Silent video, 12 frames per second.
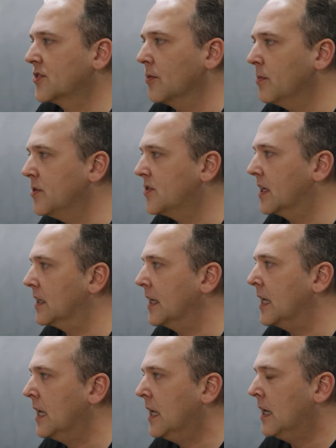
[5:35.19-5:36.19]
So
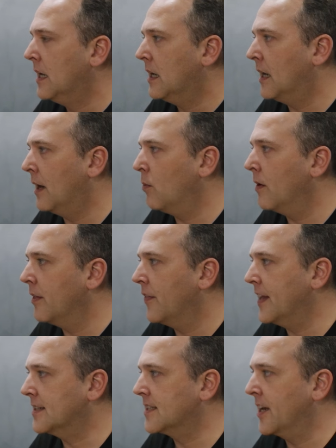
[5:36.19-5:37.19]
musically, one of the
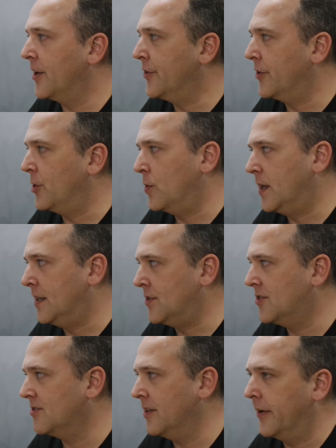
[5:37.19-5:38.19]
things that I'll do
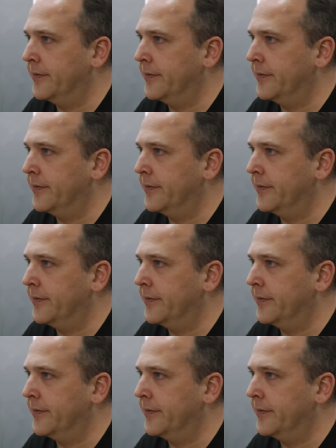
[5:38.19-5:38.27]
is,